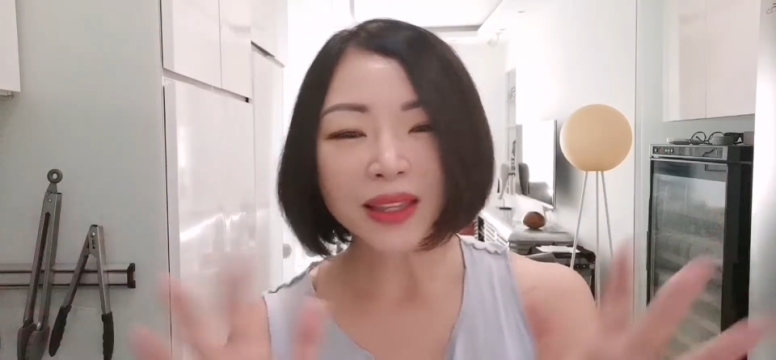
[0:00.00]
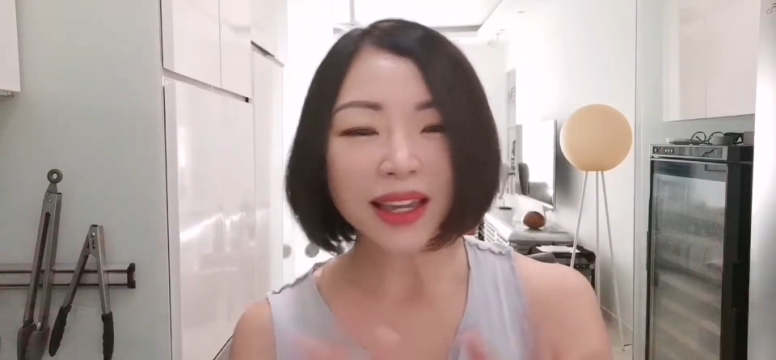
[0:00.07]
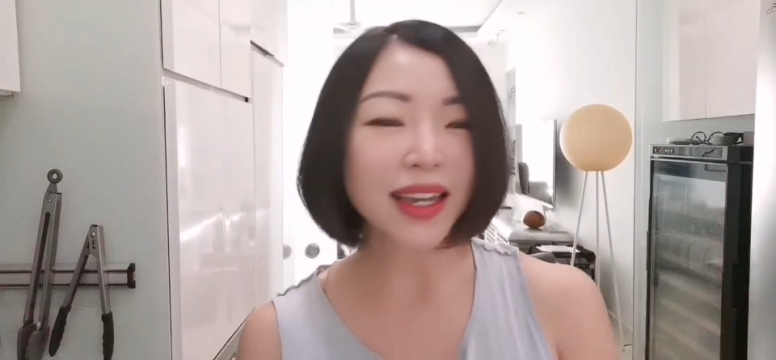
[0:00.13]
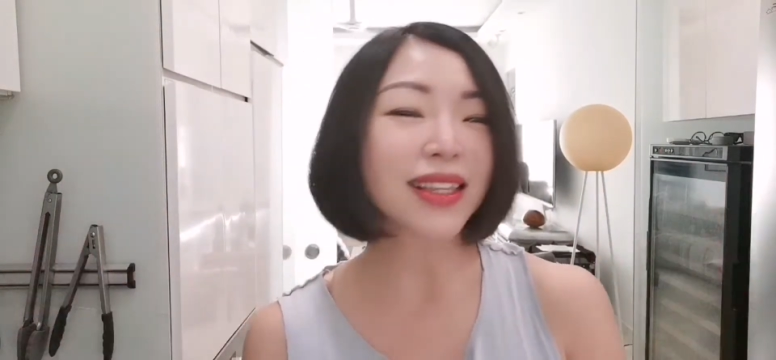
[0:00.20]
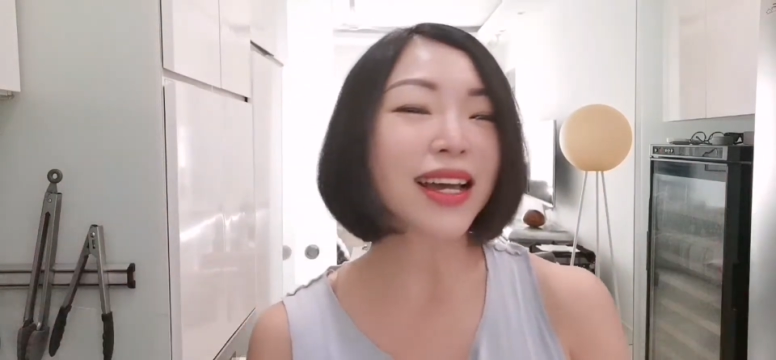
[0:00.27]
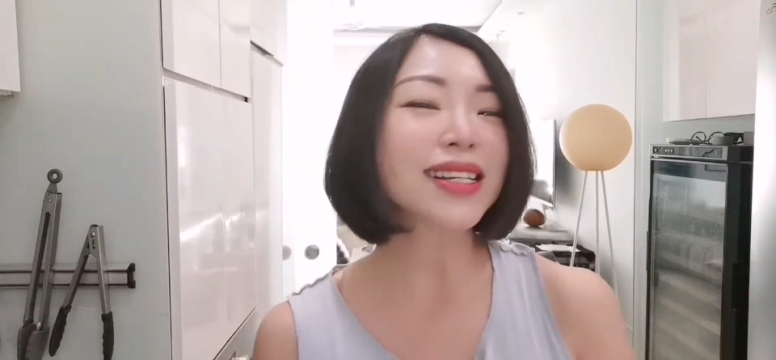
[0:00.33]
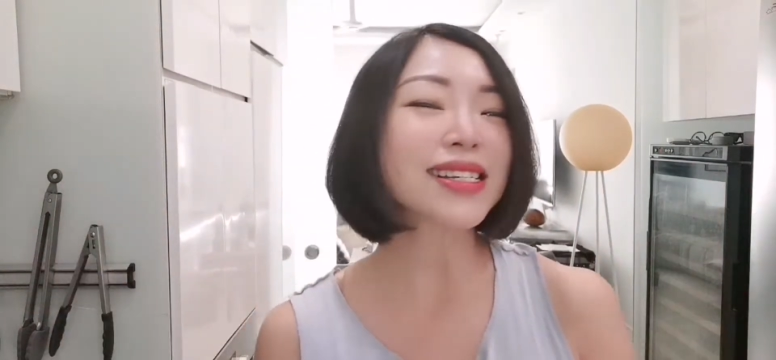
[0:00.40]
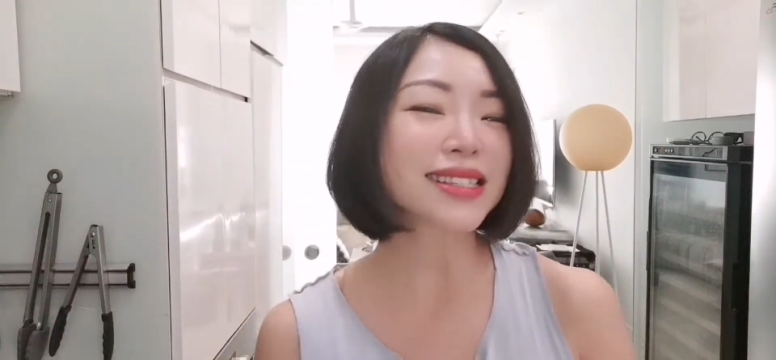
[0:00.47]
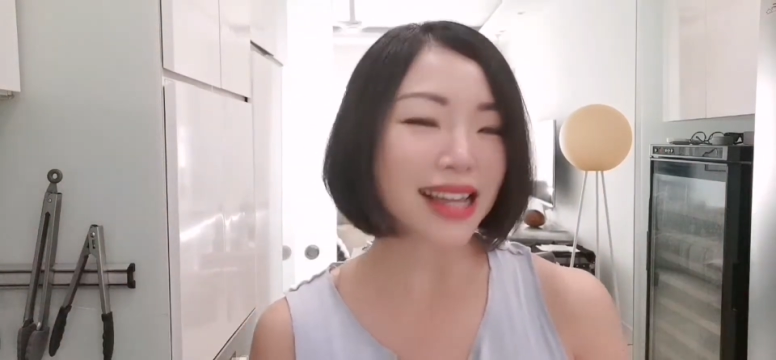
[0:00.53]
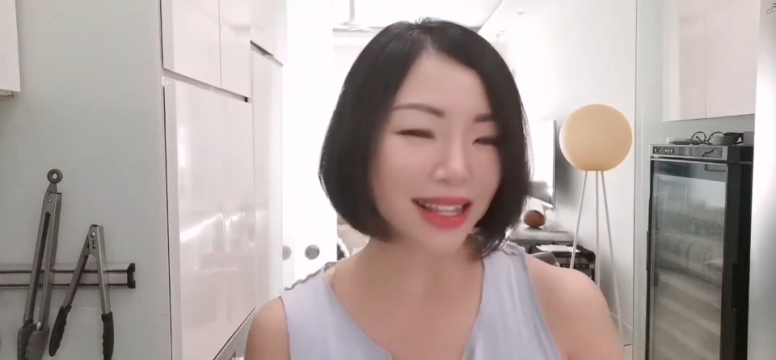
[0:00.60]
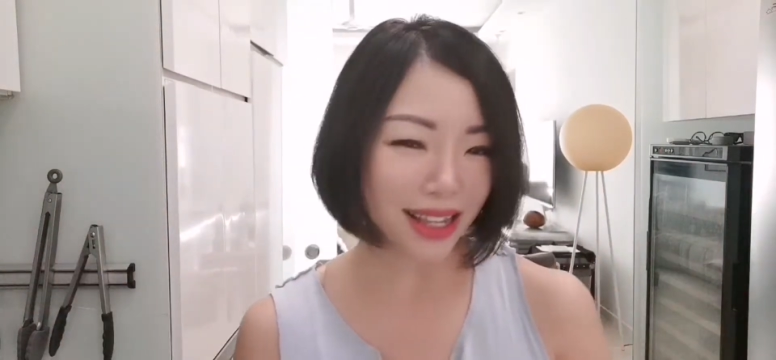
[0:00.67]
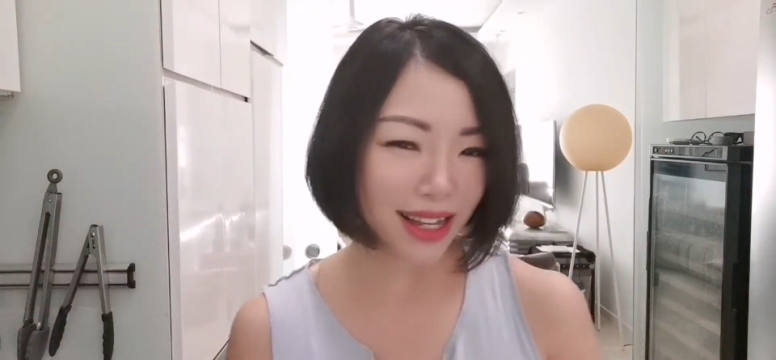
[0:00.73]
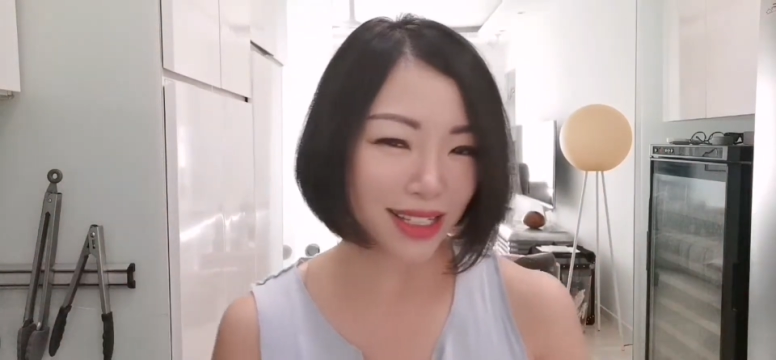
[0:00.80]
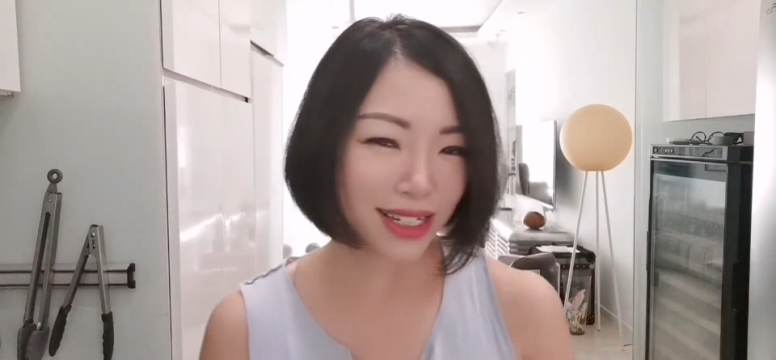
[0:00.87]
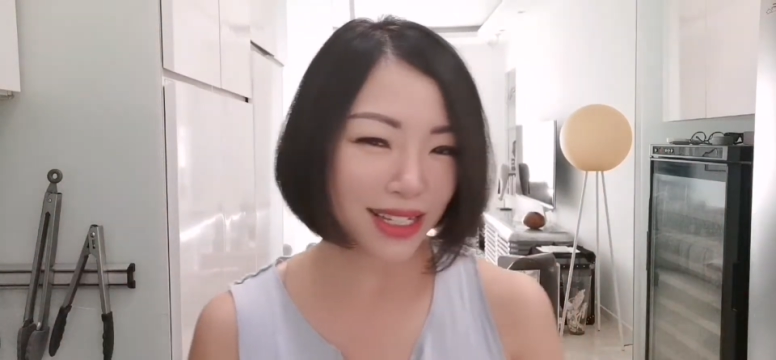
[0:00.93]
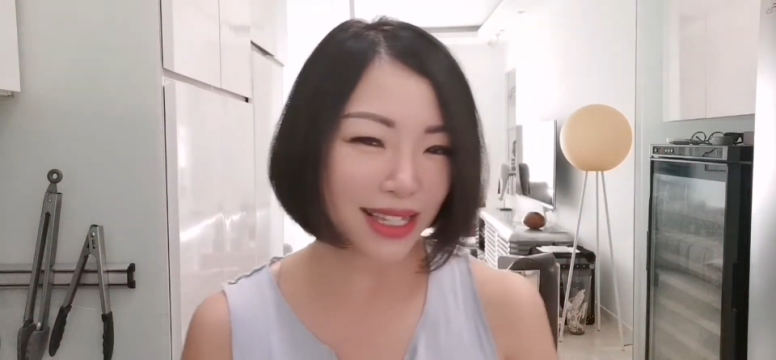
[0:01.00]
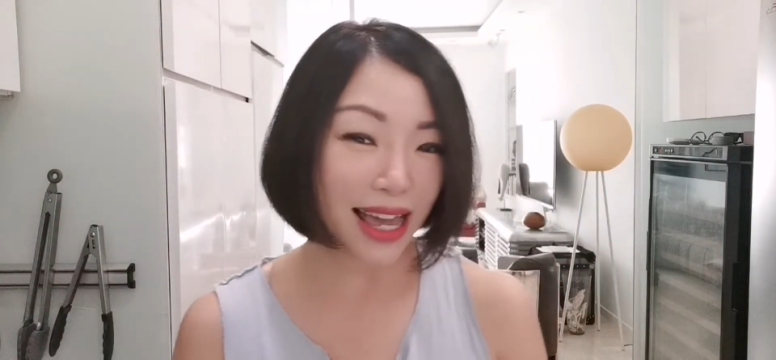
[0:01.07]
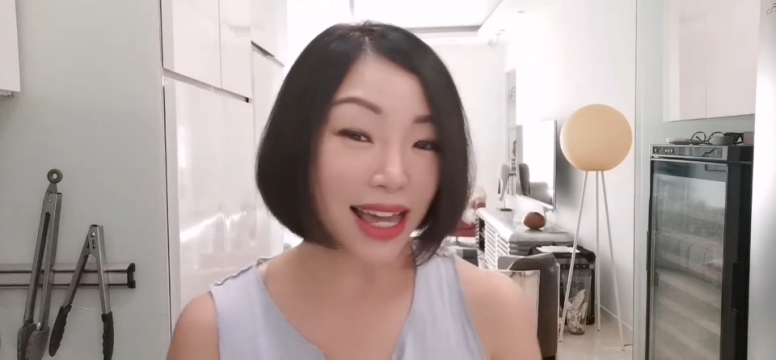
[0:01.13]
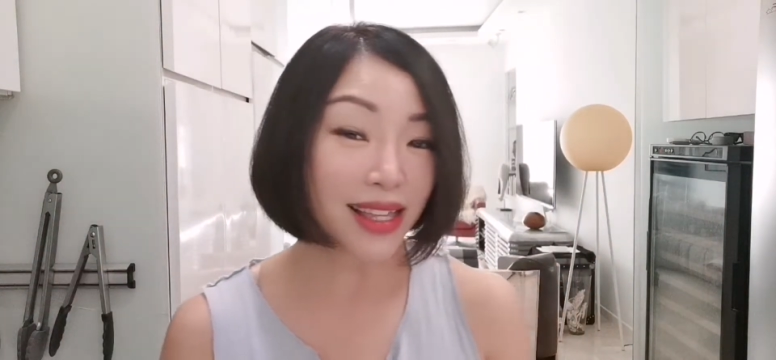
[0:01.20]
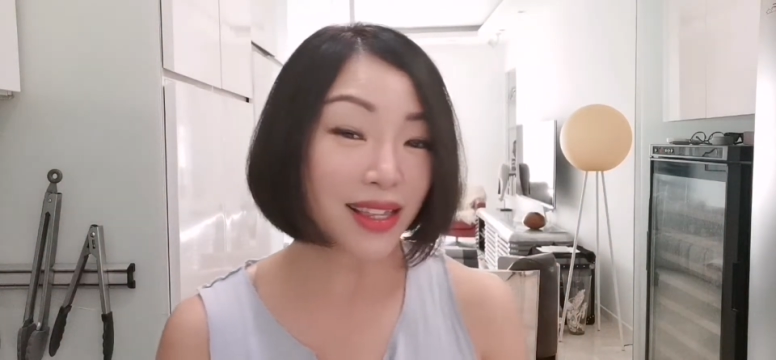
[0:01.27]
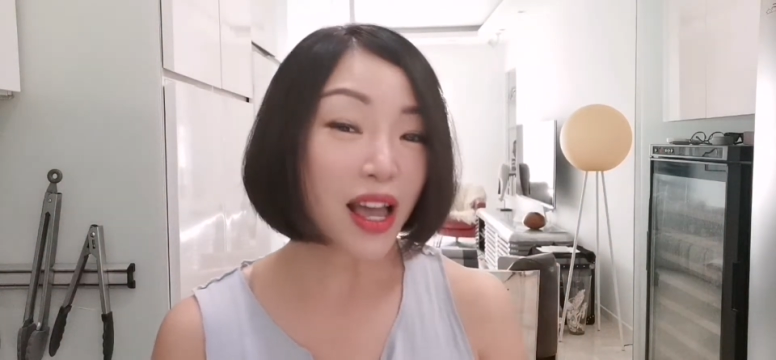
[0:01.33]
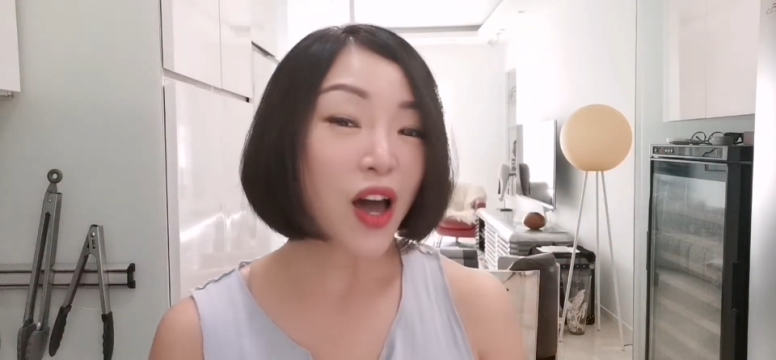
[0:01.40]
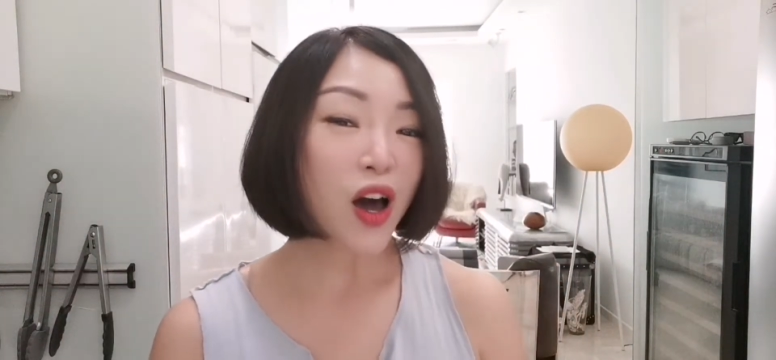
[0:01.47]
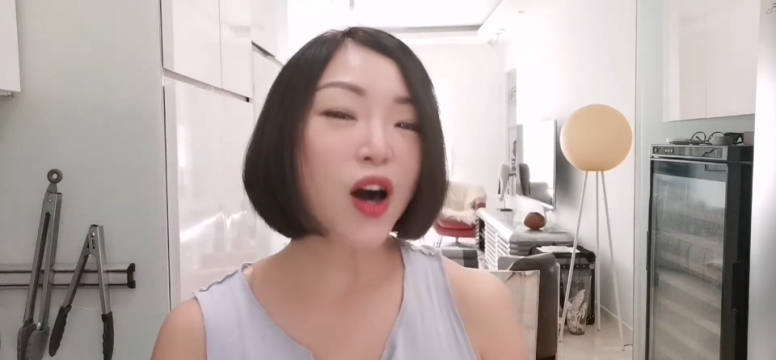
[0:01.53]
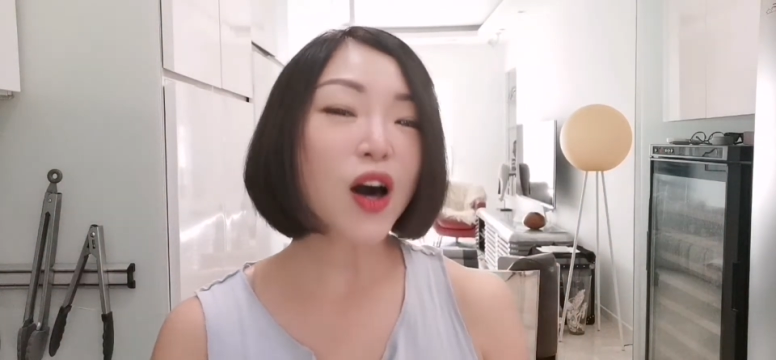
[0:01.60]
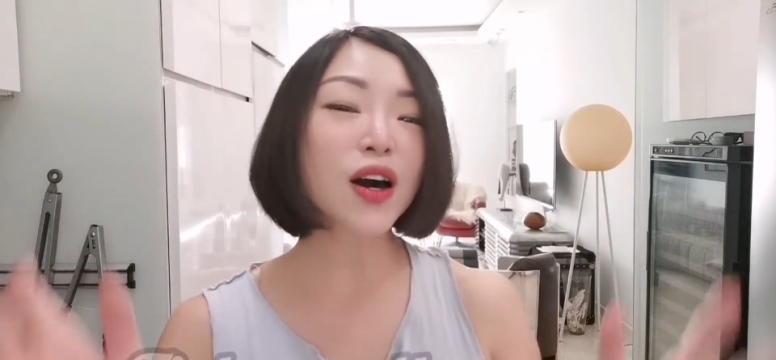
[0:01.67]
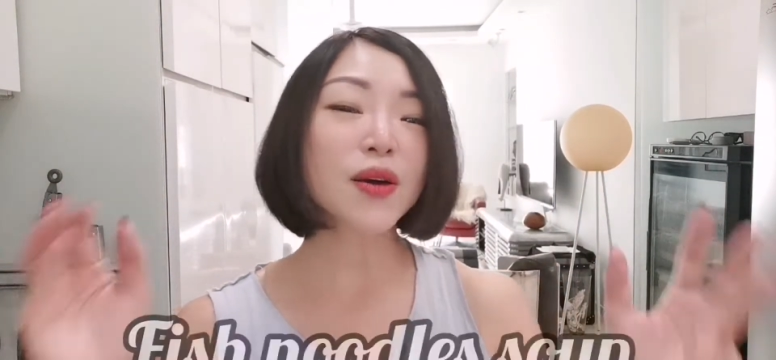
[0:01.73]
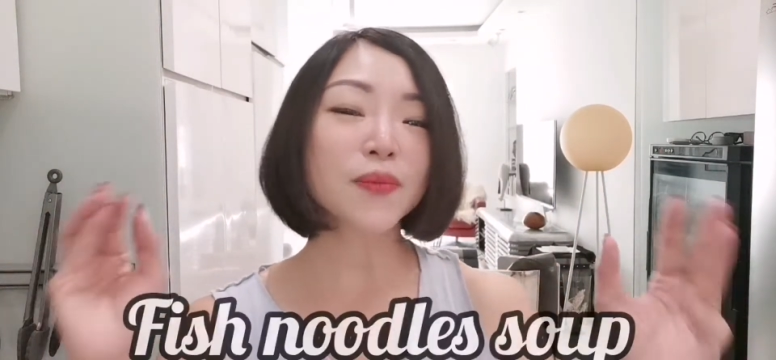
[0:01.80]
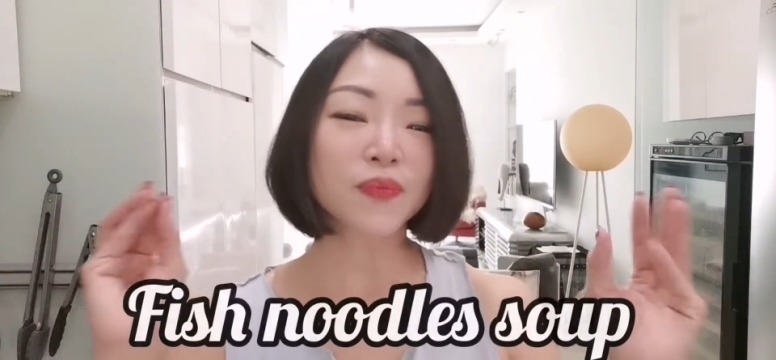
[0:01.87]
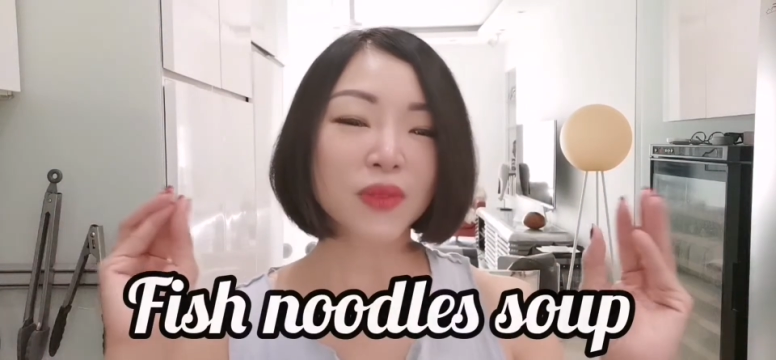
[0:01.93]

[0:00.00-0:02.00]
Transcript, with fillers: and that is none other than a